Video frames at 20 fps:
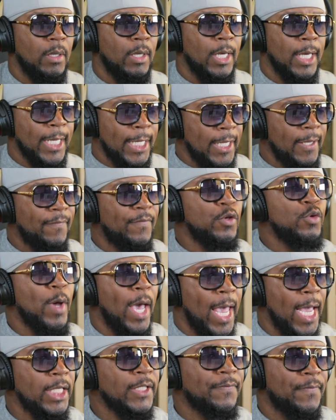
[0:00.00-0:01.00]
If you
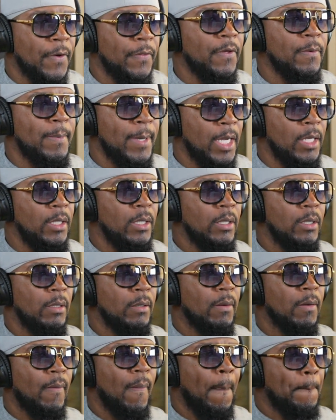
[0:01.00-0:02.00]
ask for the money
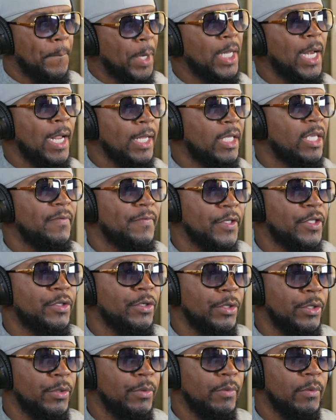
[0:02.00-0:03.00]
and I give it to
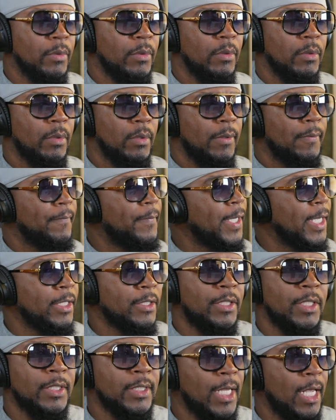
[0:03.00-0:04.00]
you, it's the
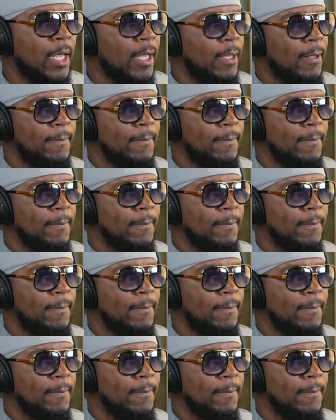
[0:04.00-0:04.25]
same.